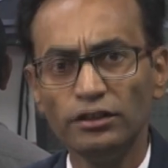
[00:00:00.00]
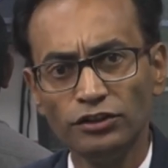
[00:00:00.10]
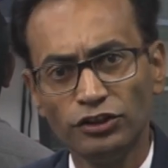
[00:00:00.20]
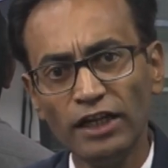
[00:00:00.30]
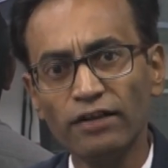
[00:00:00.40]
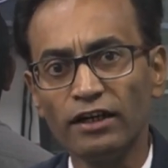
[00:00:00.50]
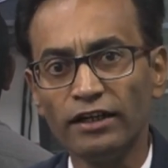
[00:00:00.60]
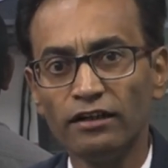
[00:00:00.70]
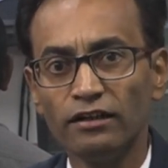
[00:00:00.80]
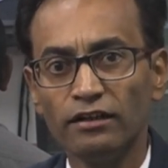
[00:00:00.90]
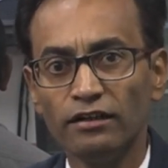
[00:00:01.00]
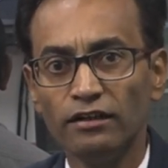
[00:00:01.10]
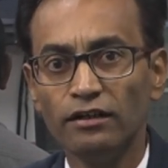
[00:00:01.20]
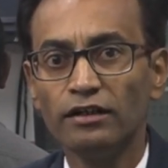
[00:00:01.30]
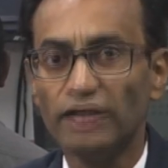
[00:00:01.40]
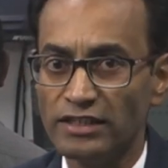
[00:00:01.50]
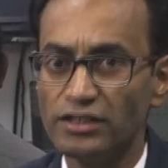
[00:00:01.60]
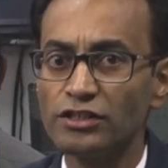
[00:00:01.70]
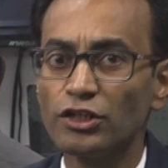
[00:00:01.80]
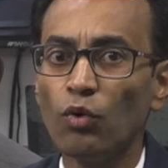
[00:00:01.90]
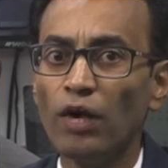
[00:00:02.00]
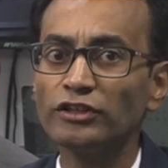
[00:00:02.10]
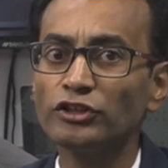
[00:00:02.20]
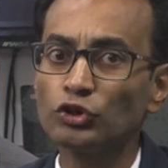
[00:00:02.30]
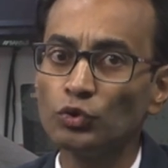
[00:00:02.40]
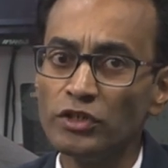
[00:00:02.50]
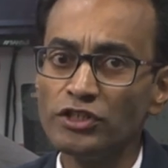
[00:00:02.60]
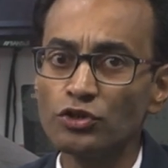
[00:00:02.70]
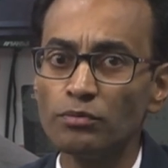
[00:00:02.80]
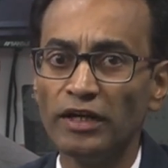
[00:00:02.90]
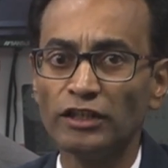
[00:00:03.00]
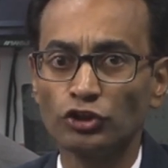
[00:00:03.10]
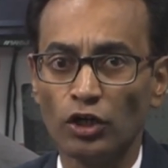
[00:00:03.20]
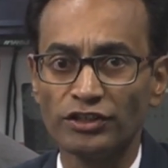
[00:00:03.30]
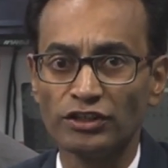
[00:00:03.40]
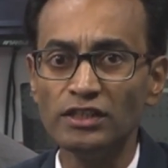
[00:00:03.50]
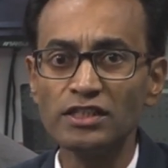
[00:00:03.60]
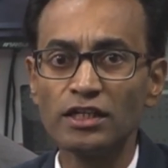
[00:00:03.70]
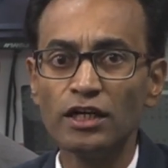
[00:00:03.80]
Generally, cases require students to make choices